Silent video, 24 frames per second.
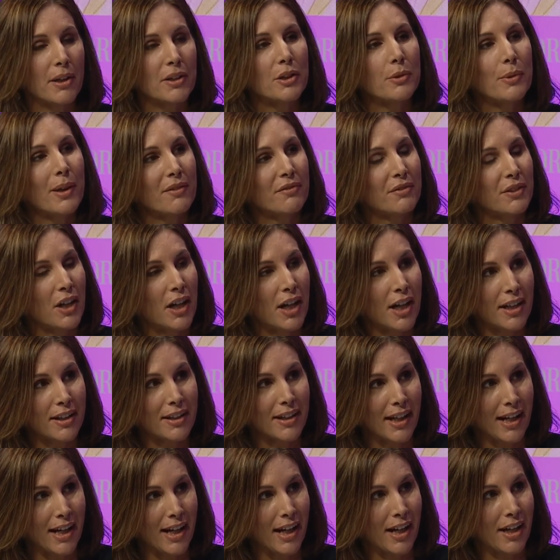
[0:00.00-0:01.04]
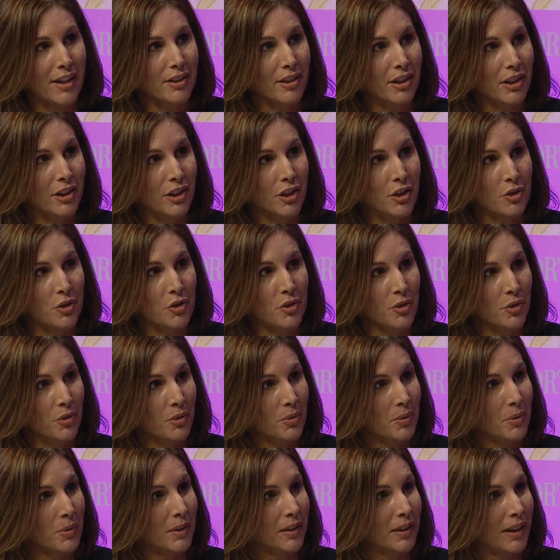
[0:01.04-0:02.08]
But you have not had an
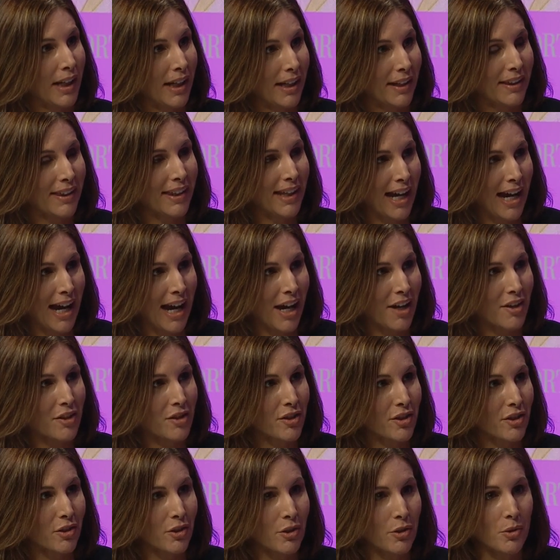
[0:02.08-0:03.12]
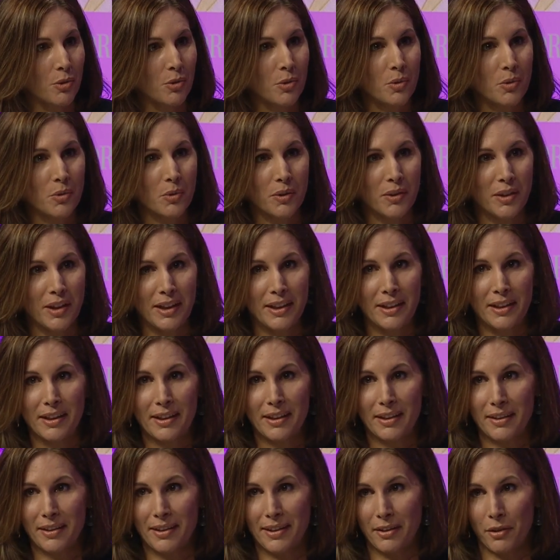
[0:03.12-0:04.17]
issue like that. Do you
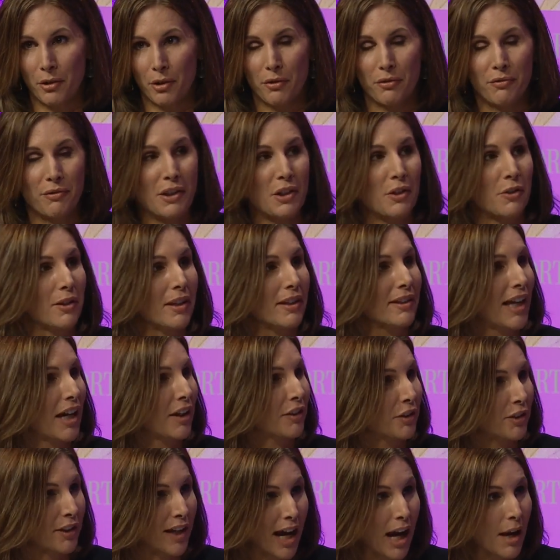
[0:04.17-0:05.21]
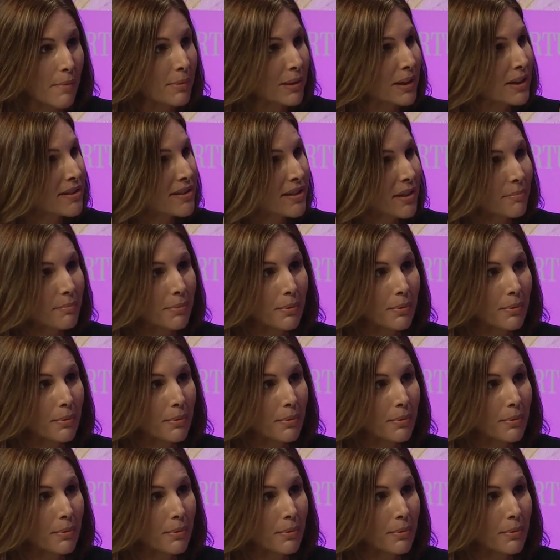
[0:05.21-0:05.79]
think or fear that that could happen at some